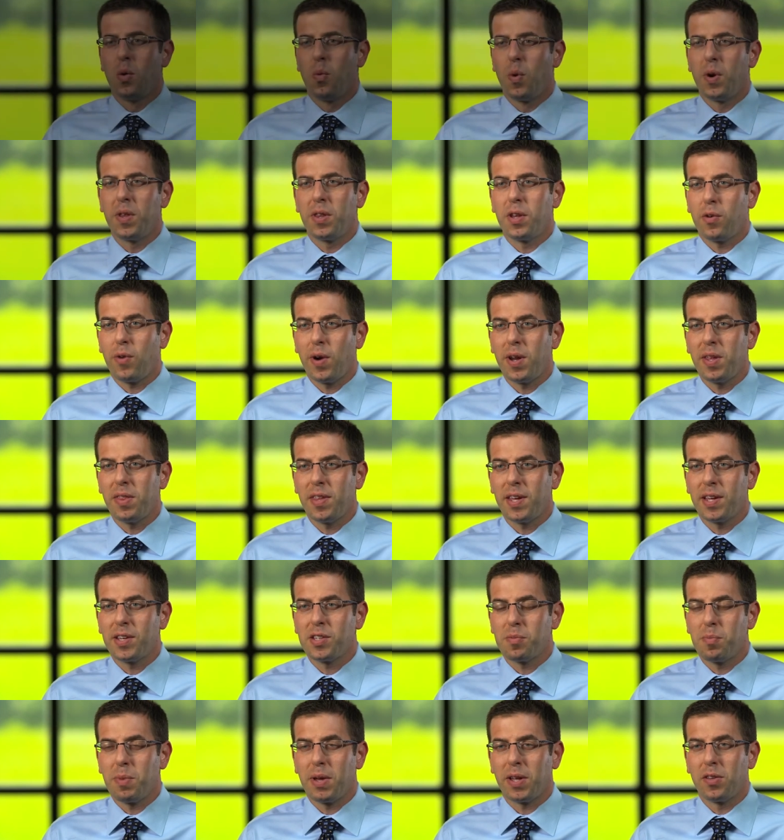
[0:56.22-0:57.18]
One of the great
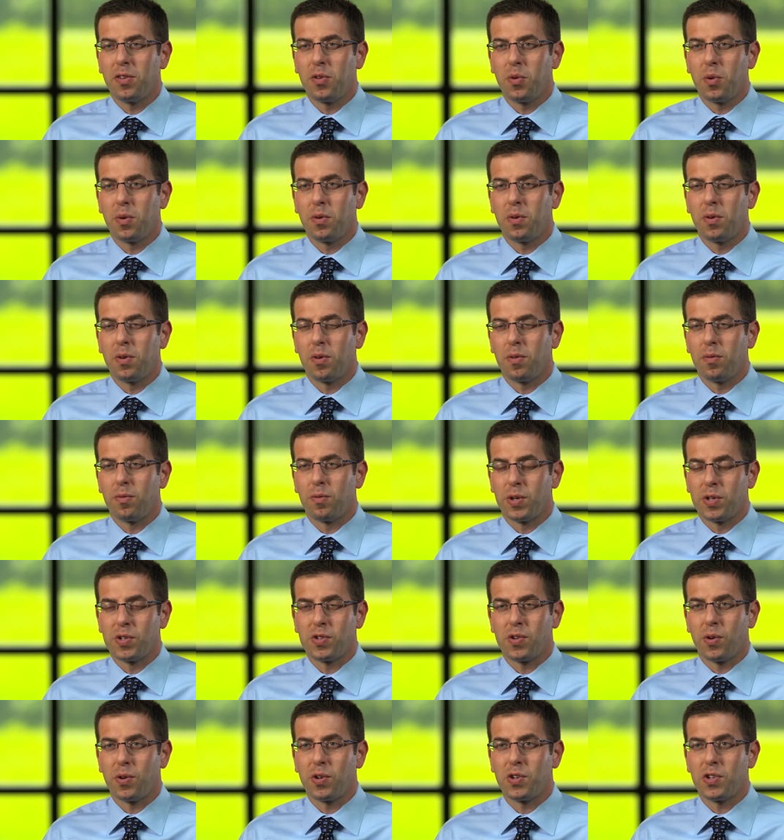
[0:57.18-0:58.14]
things about doing
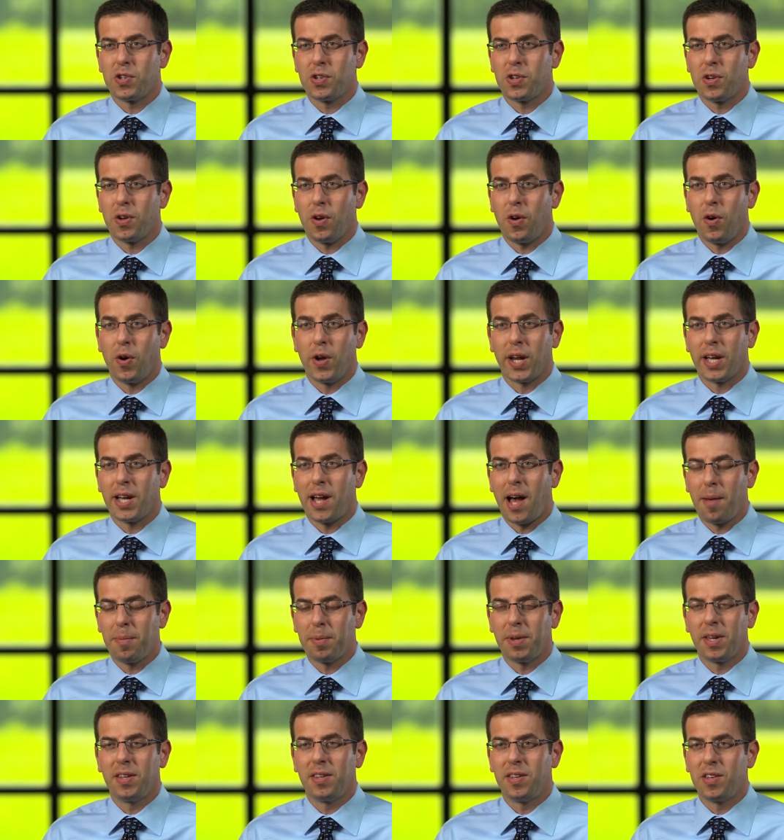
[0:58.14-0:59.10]
research on a
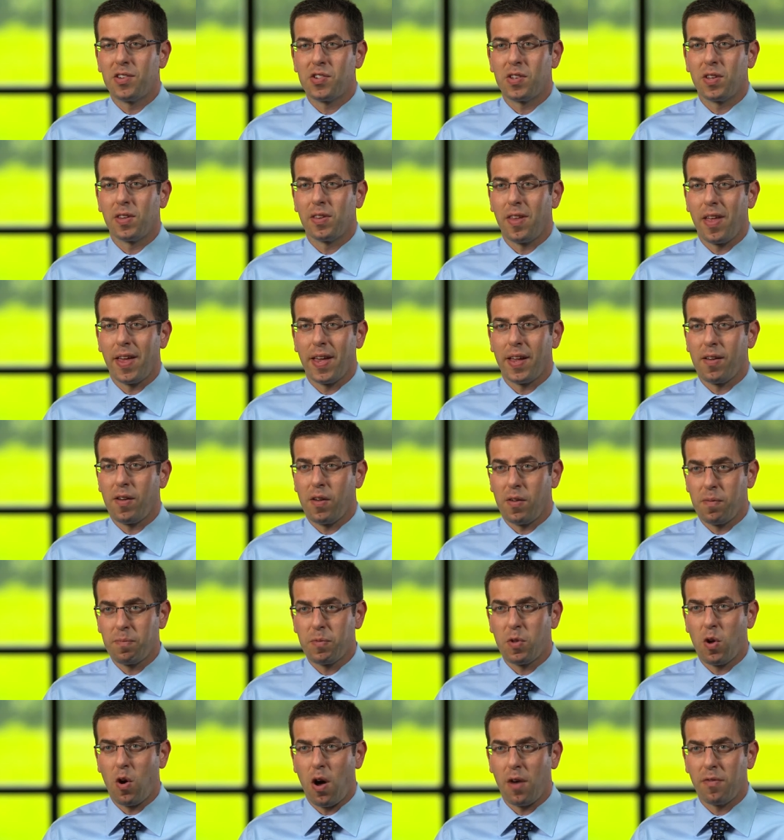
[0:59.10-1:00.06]
common condition like
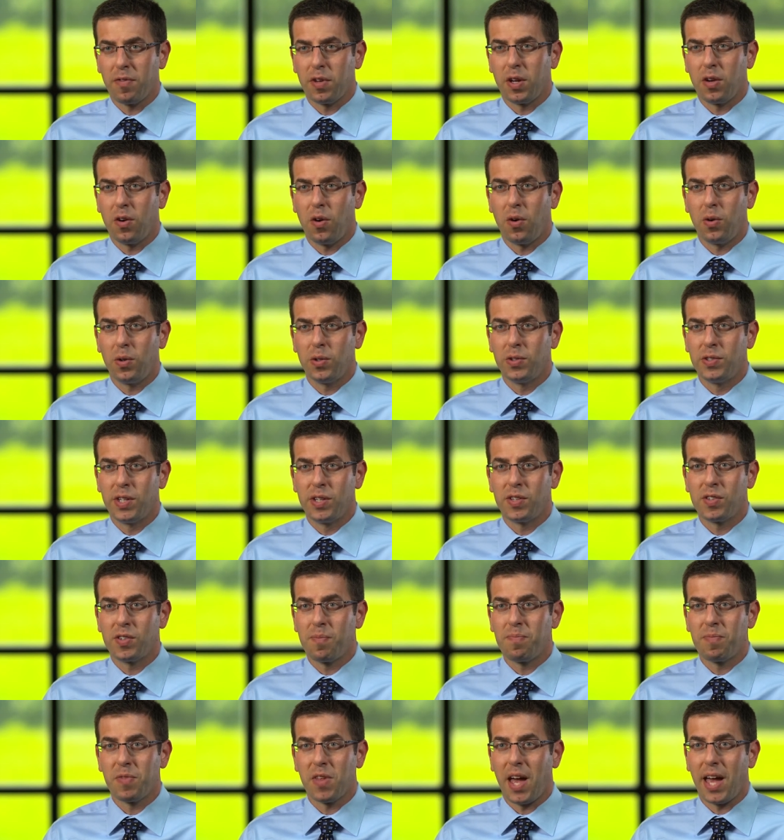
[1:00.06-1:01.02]
cough and colds
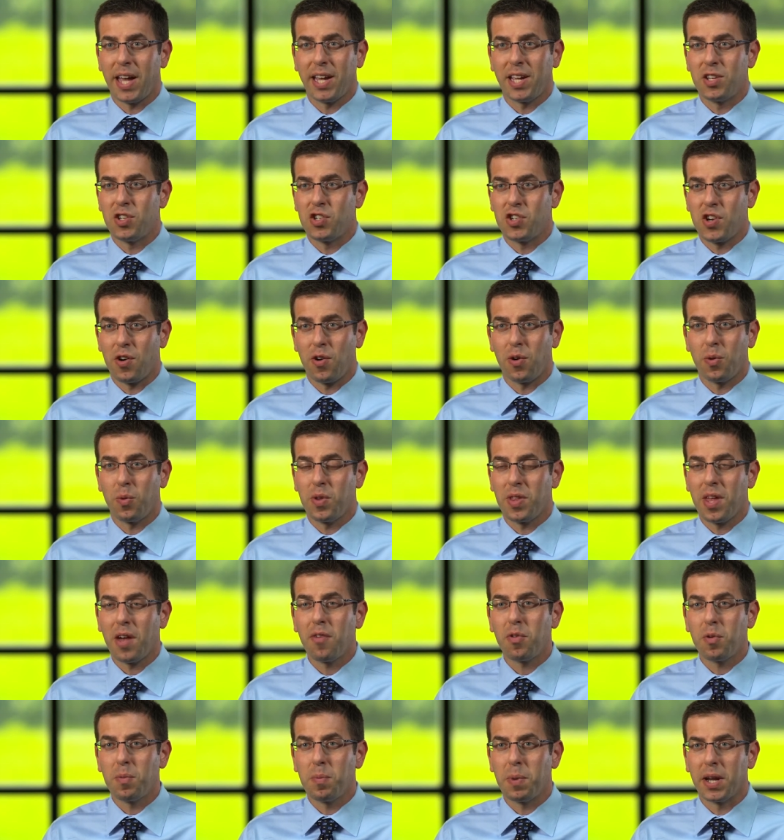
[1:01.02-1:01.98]
is I can share it
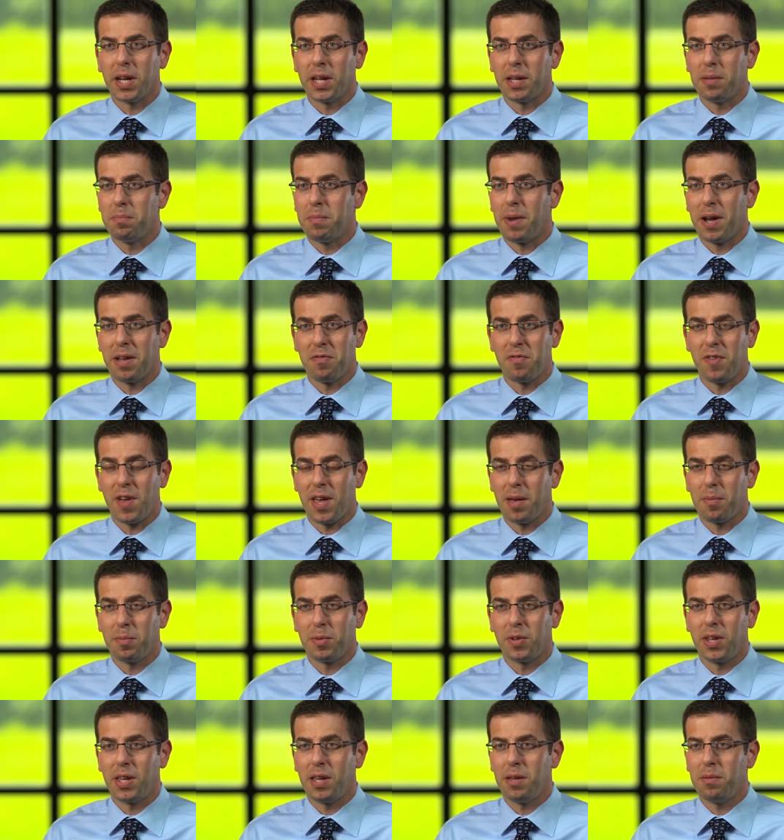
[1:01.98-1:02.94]
with everybody my
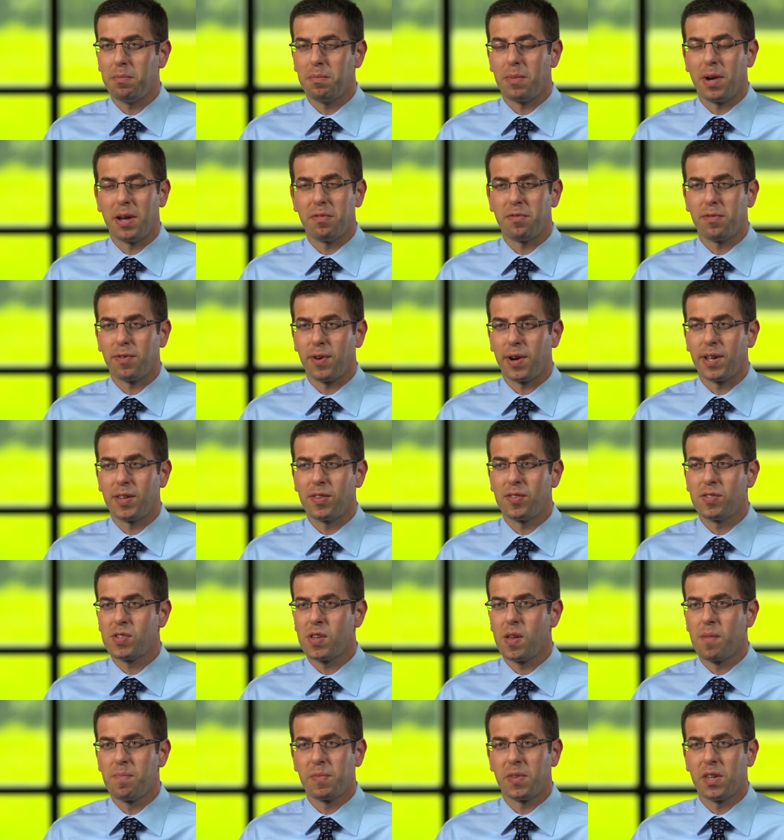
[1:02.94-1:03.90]
family, my
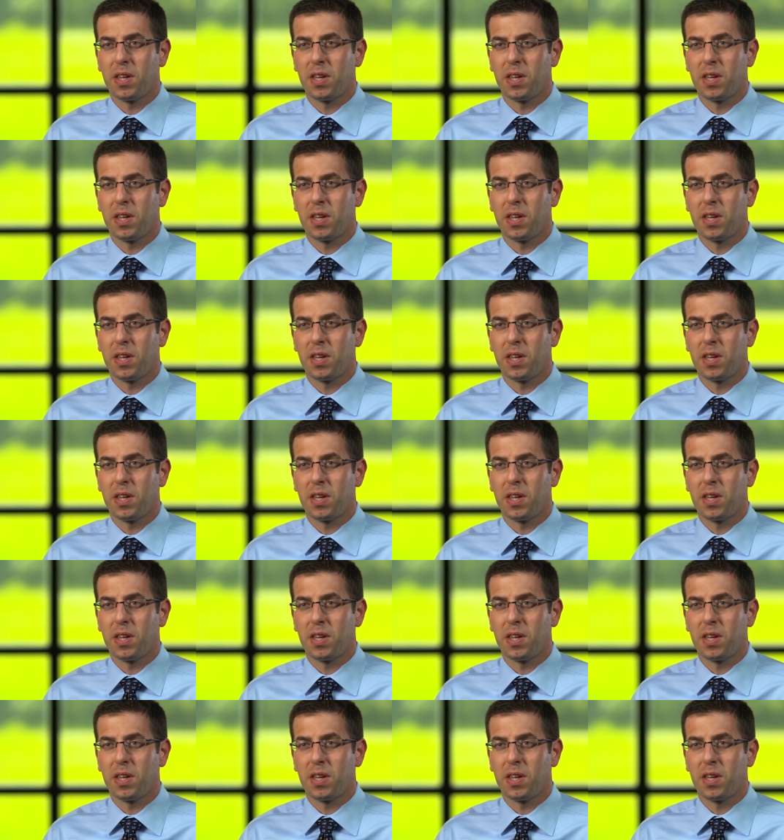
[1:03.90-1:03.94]
friends,